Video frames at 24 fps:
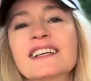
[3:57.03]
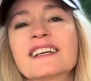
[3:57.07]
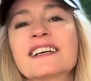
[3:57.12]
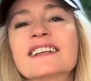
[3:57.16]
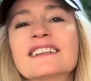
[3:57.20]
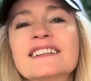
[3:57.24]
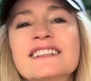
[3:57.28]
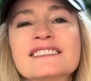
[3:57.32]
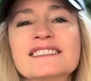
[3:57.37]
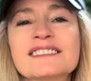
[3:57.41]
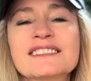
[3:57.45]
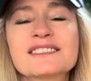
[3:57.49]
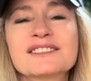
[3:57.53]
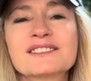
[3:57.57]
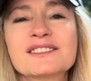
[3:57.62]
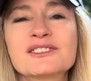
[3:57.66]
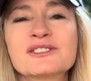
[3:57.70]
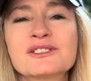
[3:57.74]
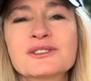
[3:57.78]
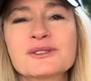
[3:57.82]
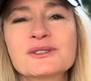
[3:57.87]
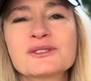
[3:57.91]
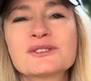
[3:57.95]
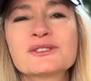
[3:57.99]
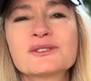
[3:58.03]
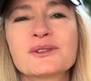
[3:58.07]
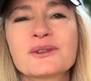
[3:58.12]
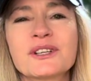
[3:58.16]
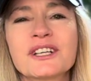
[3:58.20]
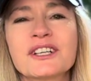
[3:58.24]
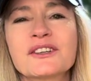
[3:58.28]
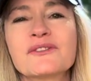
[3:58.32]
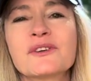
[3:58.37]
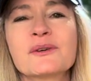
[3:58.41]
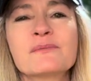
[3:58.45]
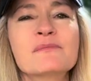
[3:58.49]
This is the true story
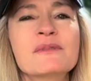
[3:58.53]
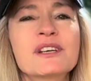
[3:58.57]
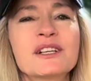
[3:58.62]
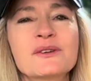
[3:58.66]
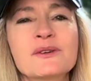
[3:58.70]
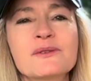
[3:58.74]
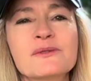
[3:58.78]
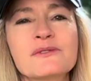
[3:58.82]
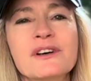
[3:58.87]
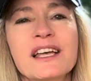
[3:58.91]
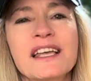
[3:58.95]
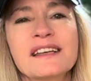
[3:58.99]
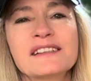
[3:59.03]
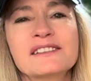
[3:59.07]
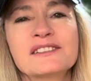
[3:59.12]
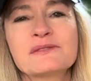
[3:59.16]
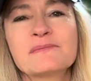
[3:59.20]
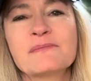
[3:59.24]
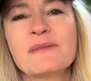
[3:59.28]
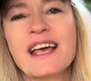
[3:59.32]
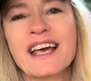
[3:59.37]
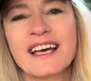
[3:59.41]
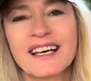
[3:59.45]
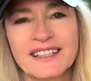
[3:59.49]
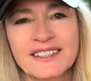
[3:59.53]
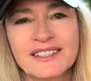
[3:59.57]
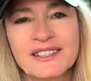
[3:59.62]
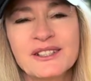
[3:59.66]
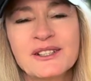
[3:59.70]
of a middle-aged man